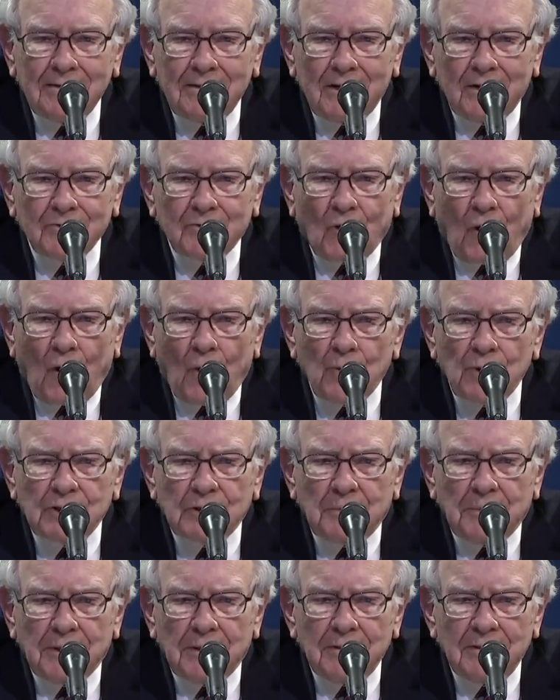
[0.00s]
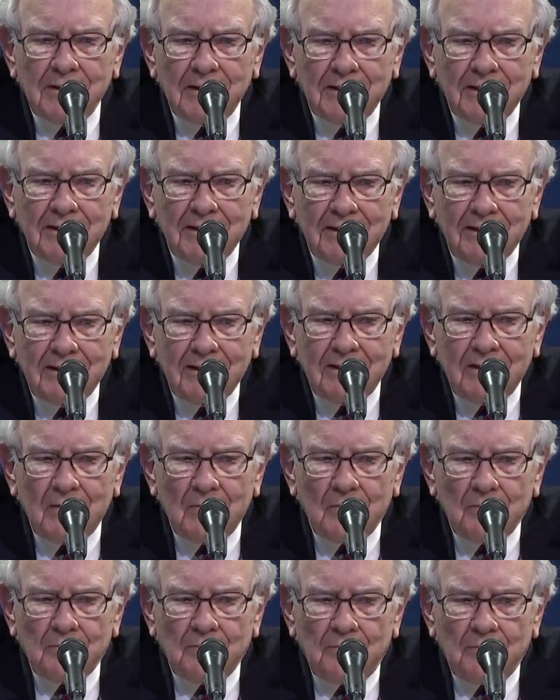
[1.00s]
there's always been
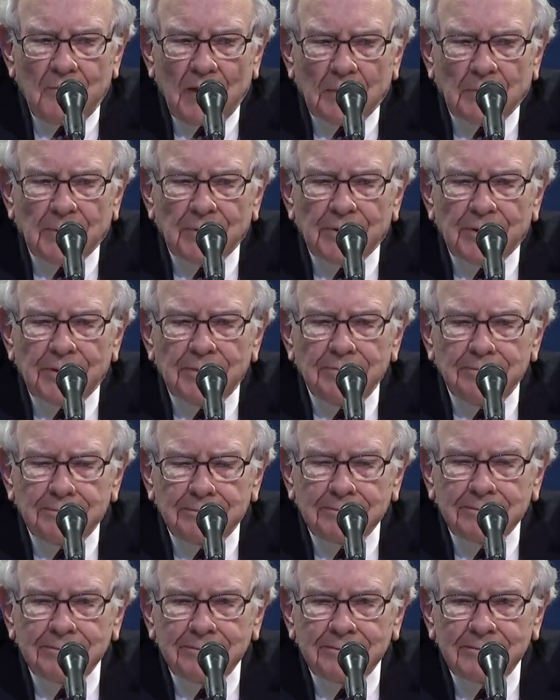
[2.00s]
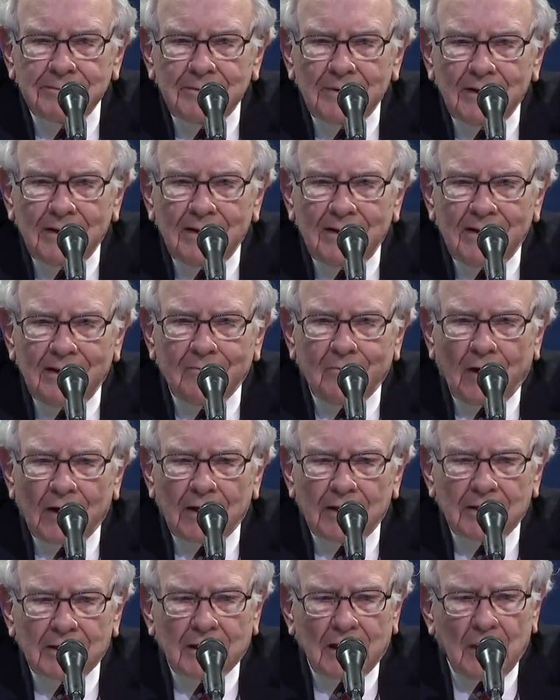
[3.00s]
people that have
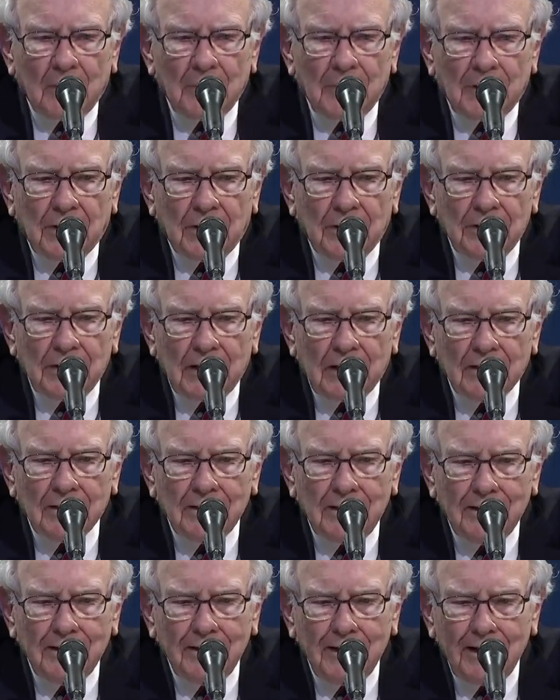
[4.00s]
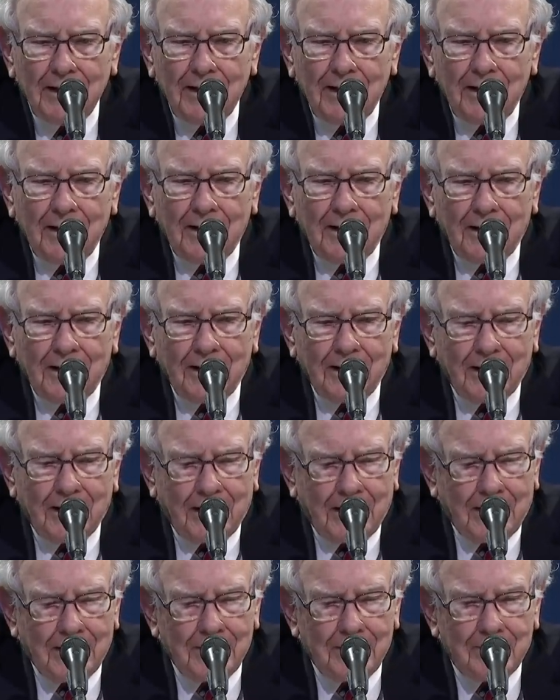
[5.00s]
wanted to come here. Now,
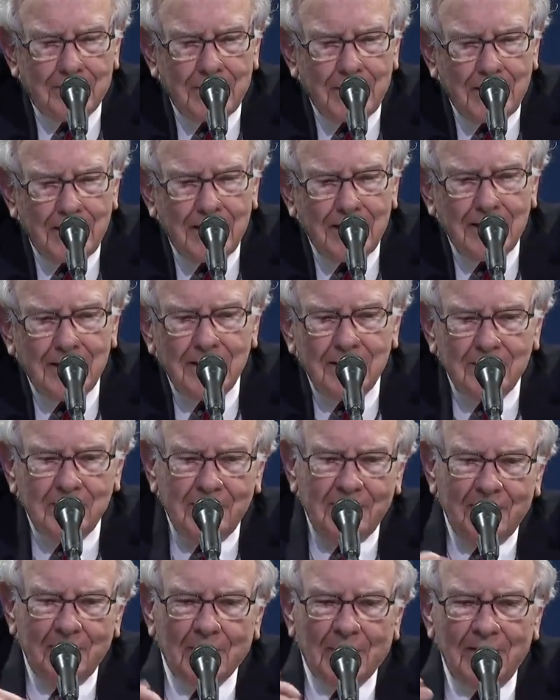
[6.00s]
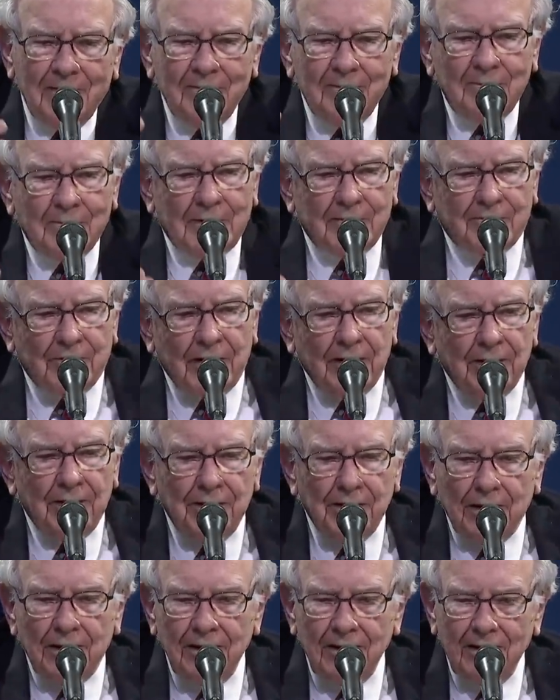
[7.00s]
my
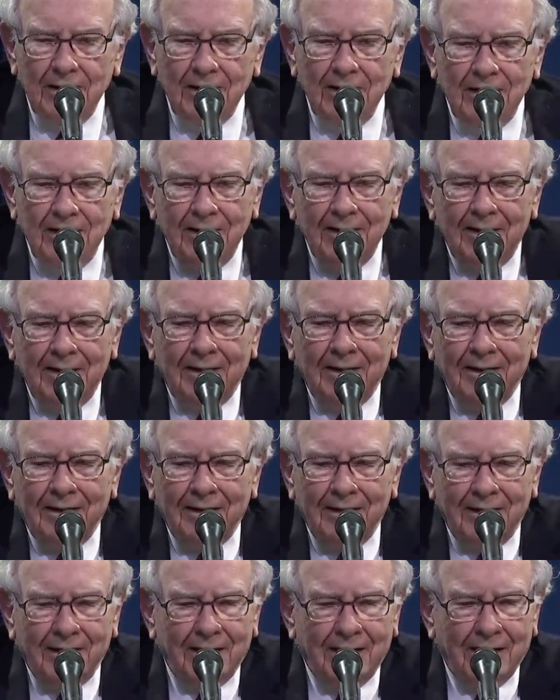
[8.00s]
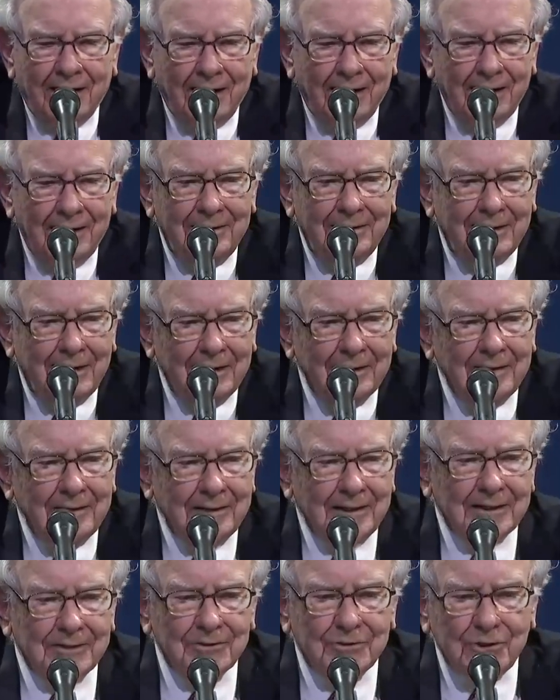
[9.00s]
friend, I
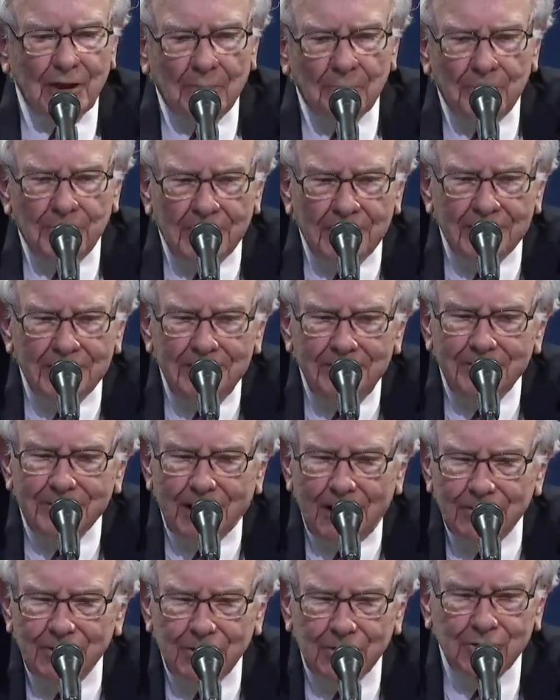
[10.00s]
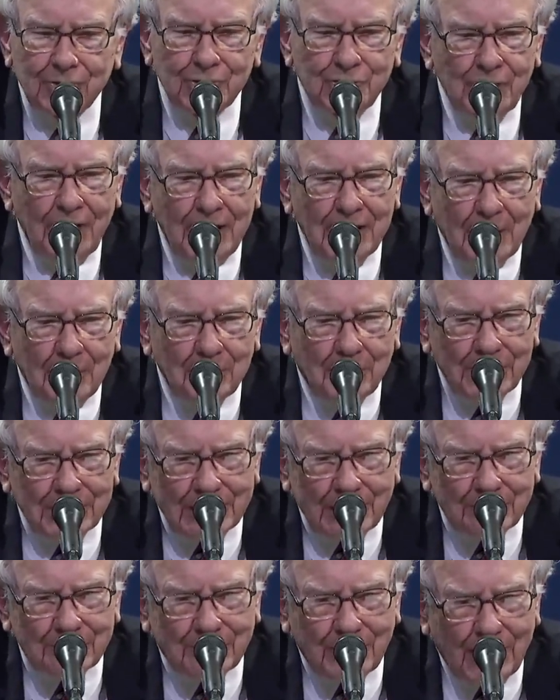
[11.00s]
think has jumped the gun just a shade on
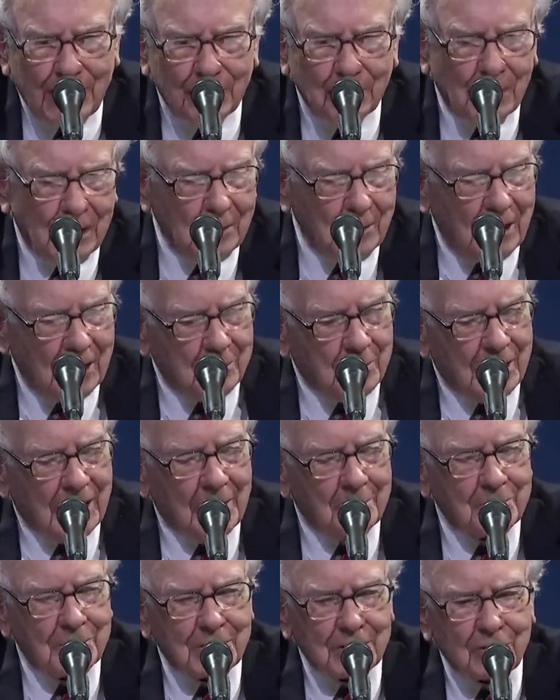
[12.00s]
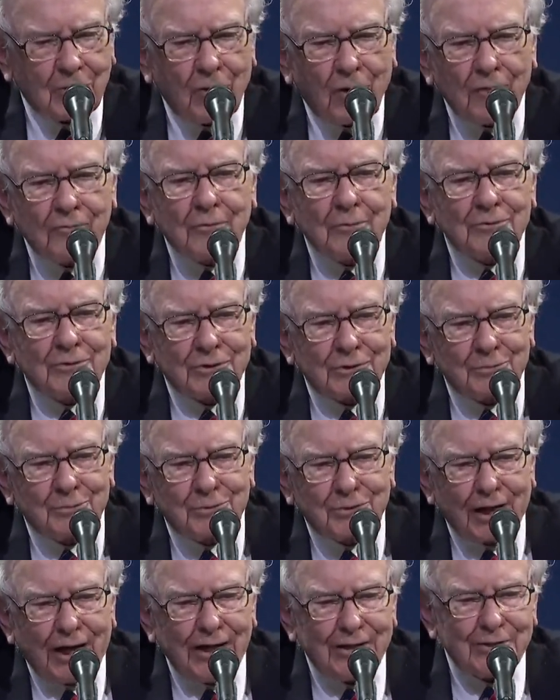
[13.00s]
putting up slide one, but I'm going to call from some
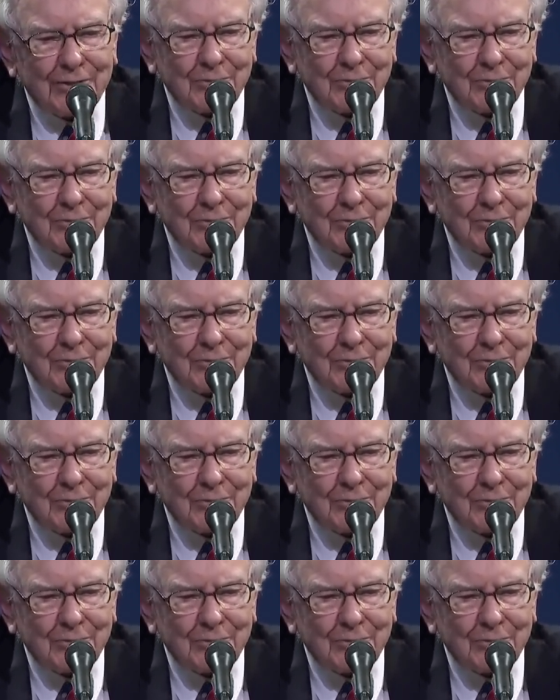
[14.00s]
slides